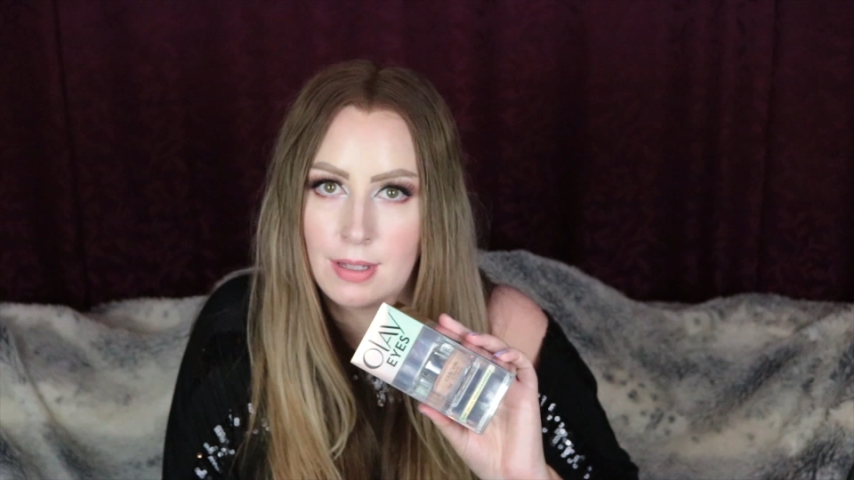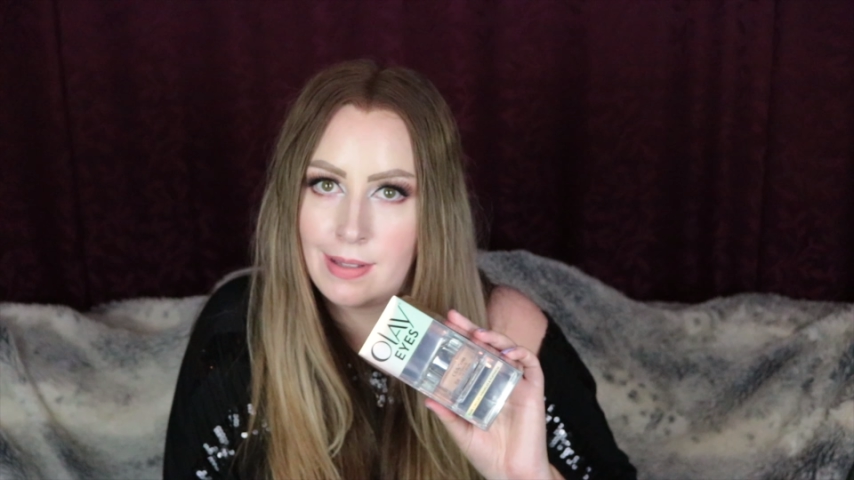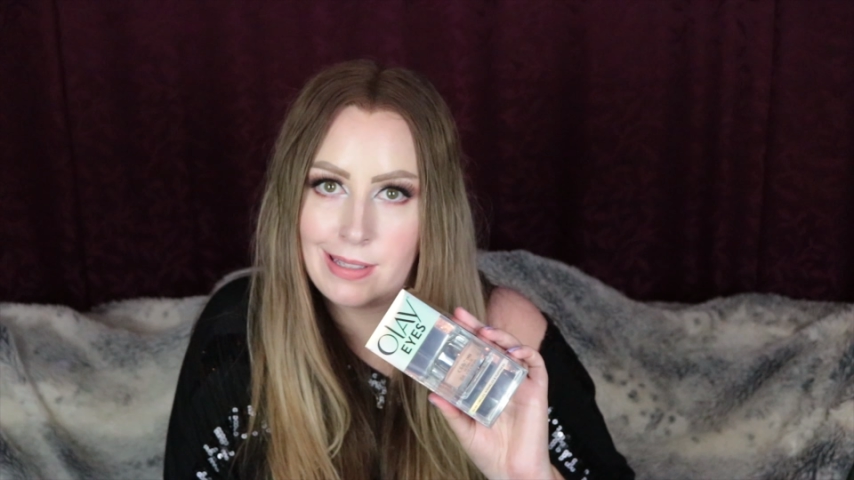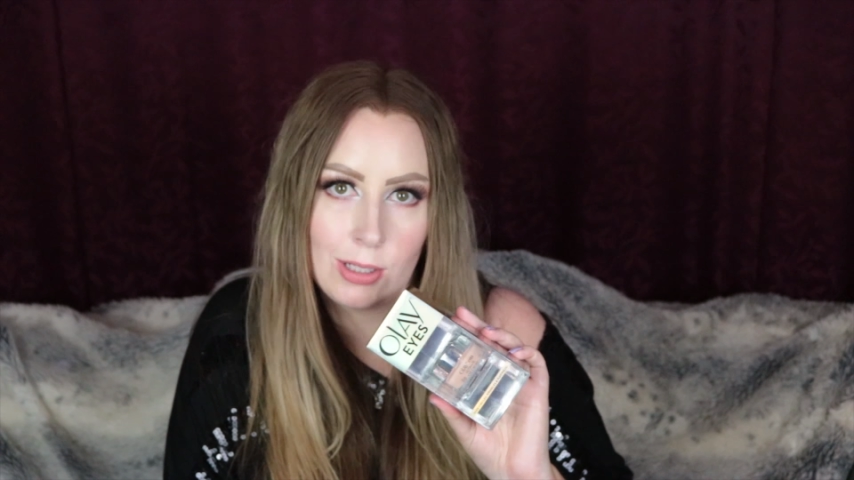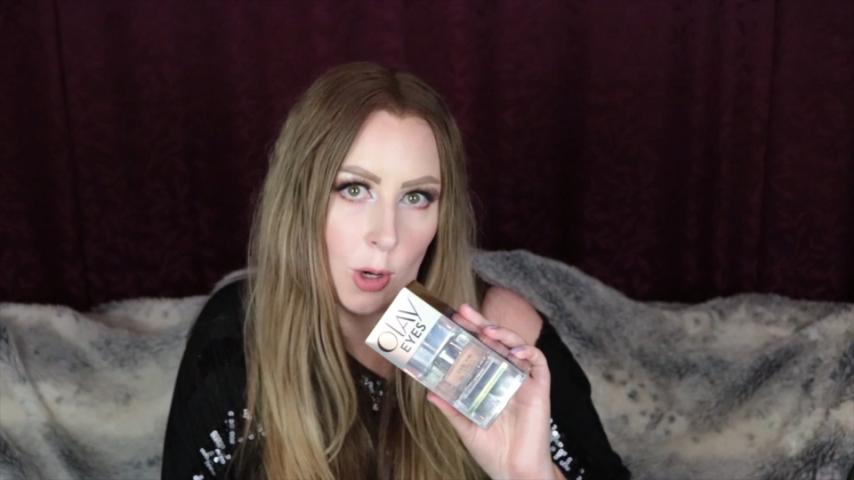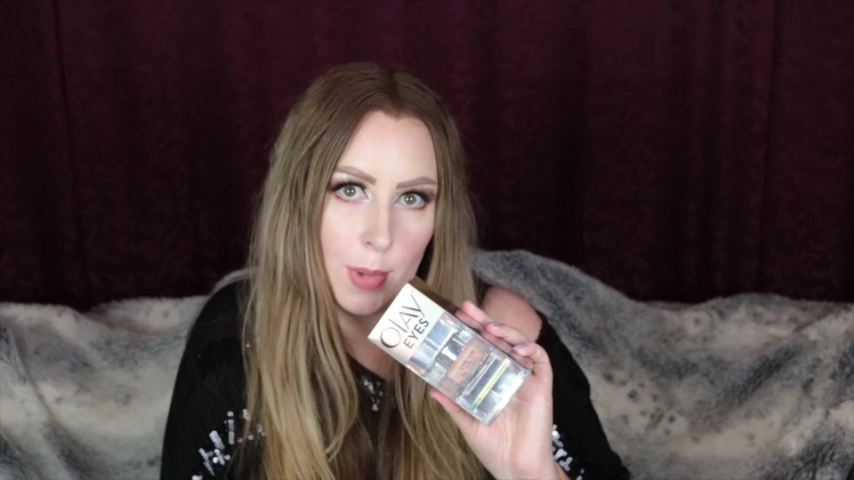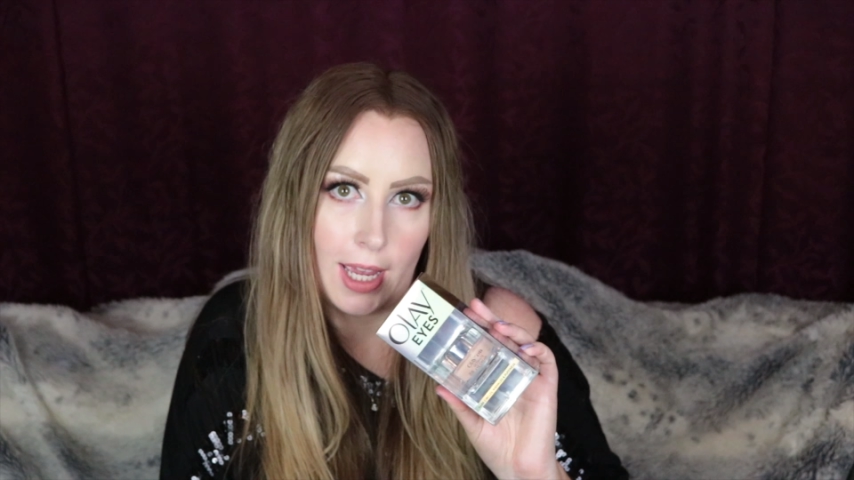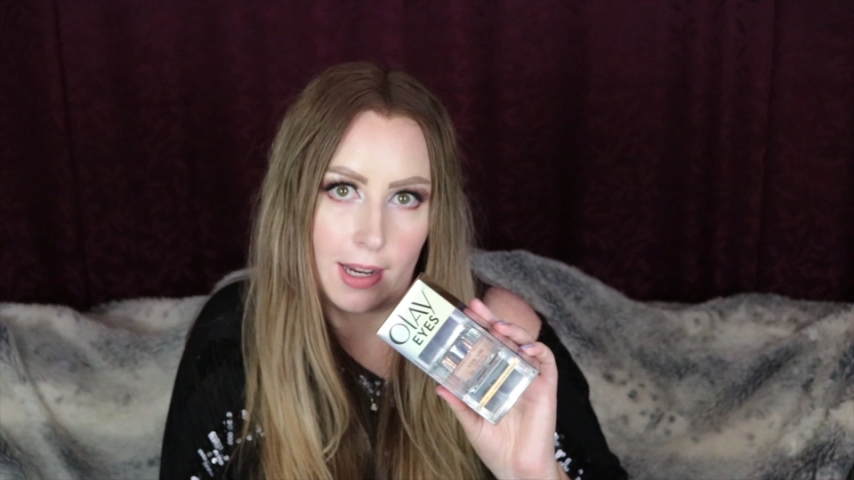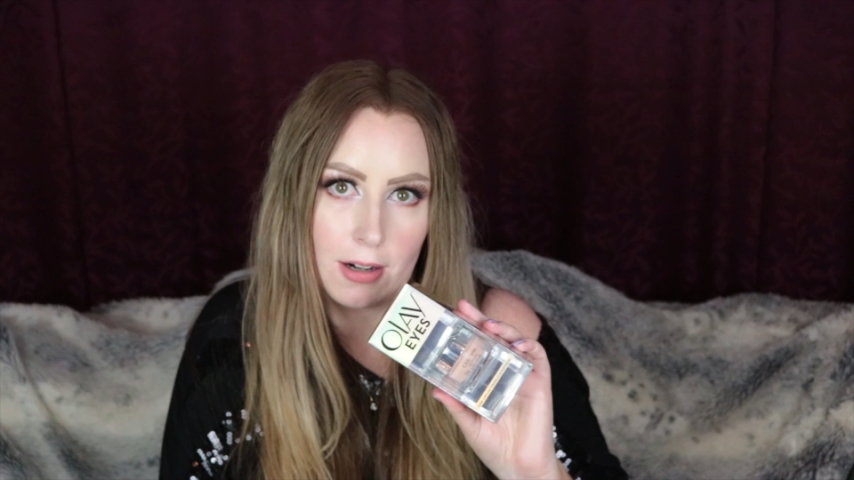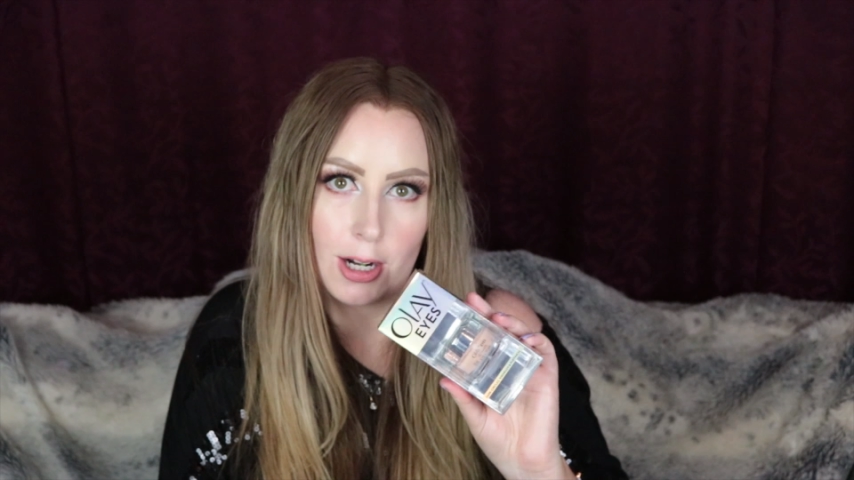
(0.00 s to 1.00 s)
so
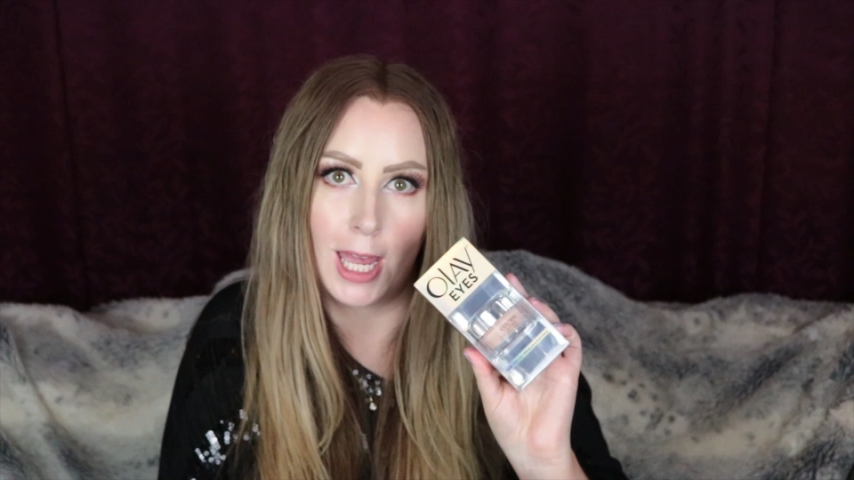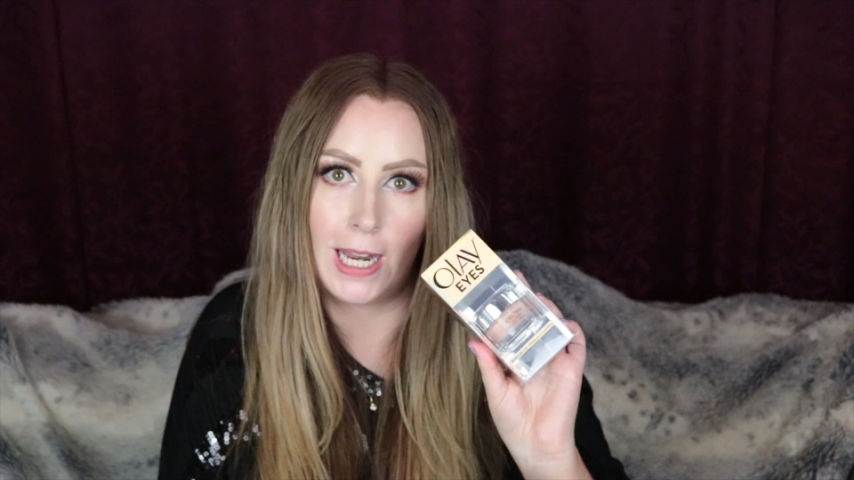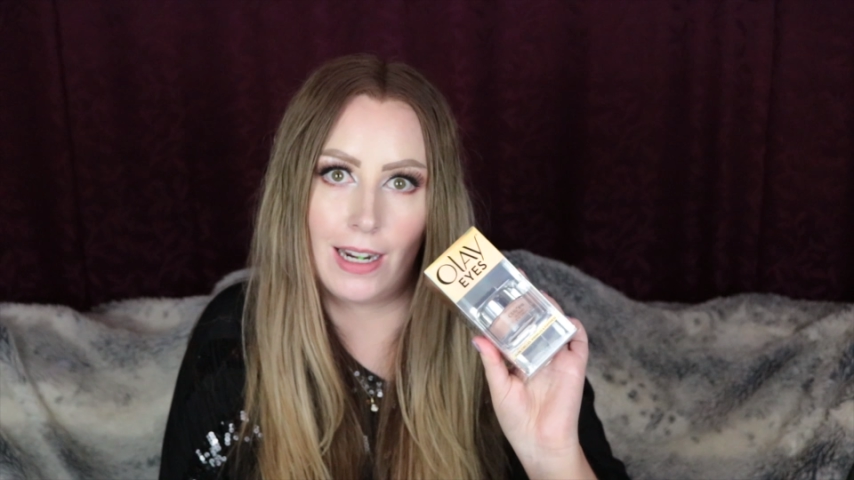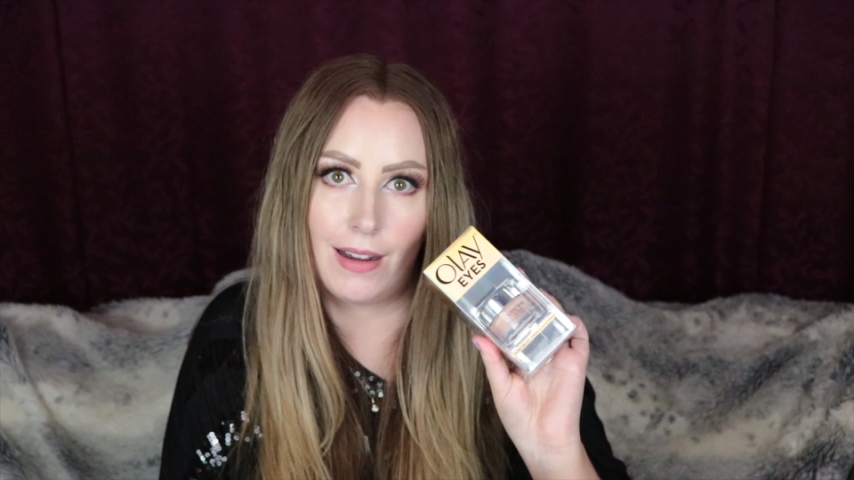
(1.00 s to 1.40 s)
bad and